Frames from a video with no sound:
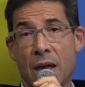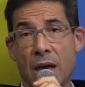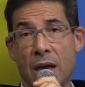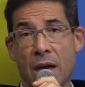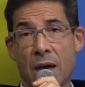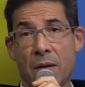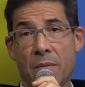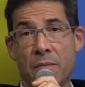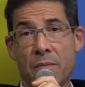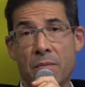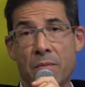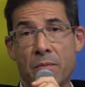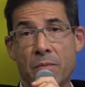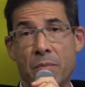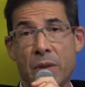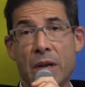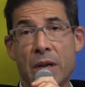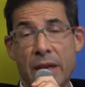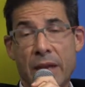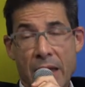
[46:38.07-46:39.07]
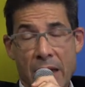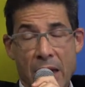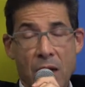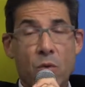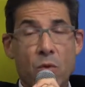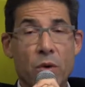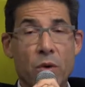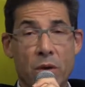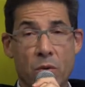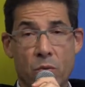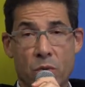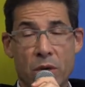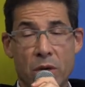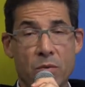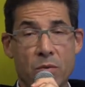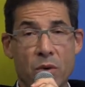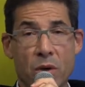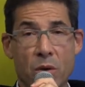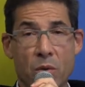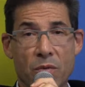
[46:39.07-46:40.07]
But again, we
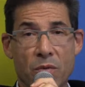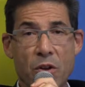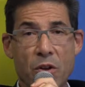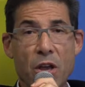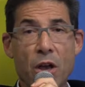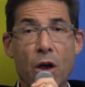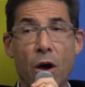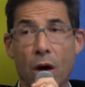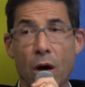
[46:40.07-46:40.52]
were very